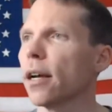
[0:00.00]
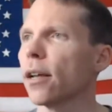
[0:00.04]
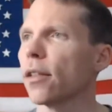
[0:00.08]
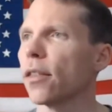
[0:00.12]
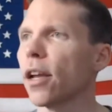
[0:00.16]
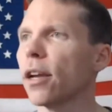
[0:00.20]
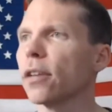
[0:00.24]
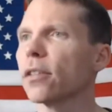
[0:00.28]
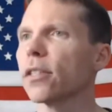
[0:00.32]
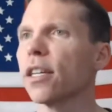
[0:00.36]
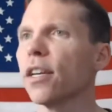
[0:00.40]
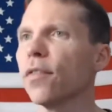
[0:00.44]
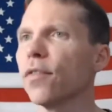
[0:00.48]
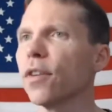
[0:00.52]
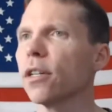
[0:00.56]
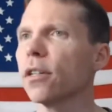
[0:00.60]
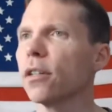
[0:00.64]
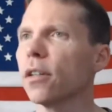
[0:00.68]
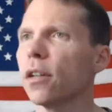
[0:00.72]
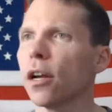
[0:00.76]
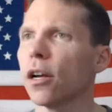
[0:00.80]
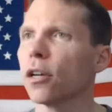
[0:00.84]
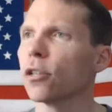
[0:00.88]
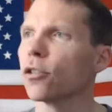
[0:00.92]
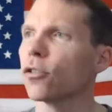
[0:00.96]
there's
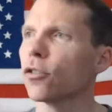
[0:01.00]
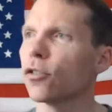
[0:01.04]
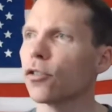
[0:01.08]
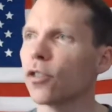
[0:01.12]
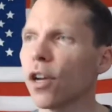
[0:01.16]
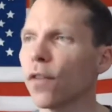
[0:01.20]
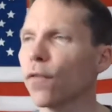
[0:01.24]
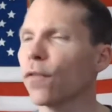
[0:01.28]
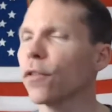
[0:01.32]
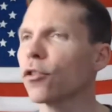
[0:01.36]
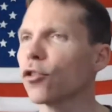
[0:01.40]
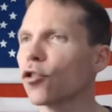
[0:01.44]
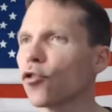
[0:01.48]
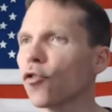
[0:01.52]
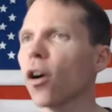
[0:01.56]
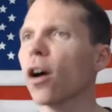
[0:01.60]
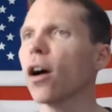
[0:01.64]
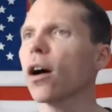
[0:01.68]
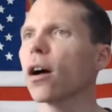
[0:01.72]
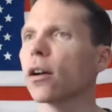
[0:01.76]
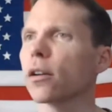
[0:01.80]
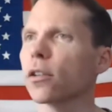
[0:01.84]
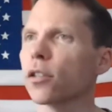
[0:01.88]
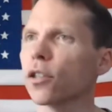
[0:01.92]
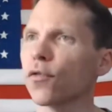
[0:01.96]
even different
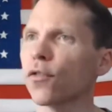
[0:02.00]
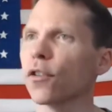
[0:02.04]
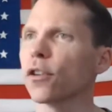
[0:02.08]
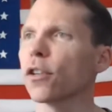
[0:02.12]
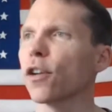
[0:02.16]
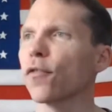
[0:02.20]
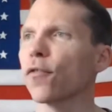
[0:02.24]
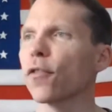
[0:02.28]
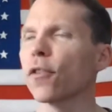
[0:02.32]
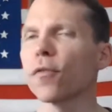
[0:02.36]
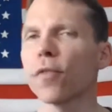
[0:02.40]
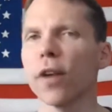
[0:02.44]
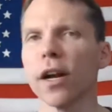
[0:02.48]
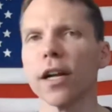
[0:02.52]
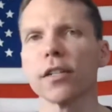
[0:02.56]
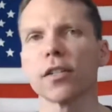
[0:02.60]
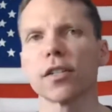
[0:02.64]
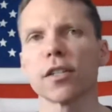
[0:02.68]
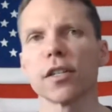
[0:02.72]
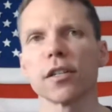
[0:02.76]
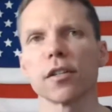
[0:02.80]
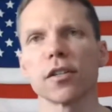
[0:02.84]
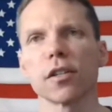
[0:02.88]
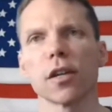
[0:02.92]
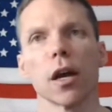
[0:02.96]
drugs for different
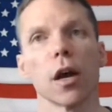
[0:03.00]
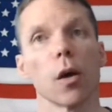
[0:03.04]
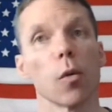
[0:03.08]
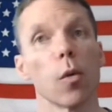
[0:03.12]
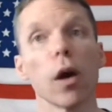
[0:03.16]
races.